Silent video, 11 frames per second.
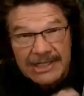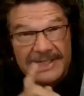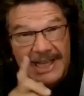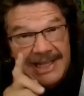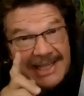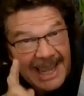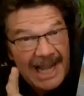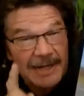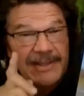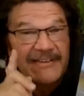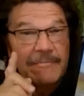The
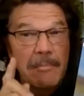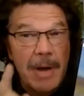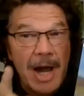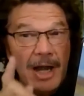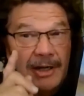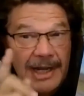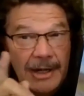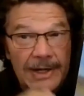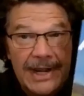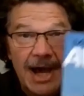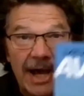Academy of Model
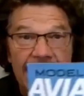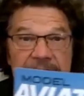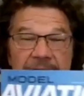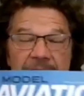Aeronautics